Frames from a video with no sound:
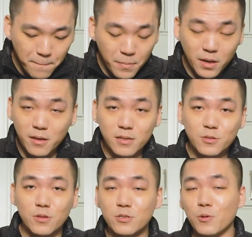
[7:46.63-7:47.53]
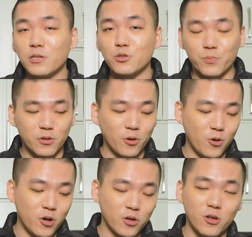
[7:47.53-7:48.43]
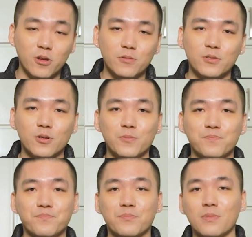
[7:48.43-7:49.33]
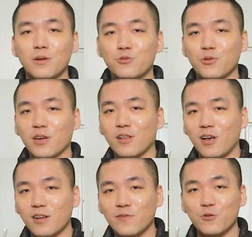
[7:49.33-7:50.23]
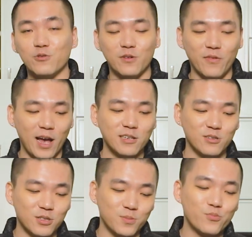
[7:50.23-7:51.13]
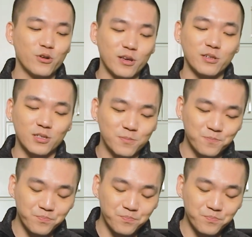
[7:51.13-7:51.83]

But yeah, this wine is super low alcohol, so drinking a lot of it really fast is pretty easy.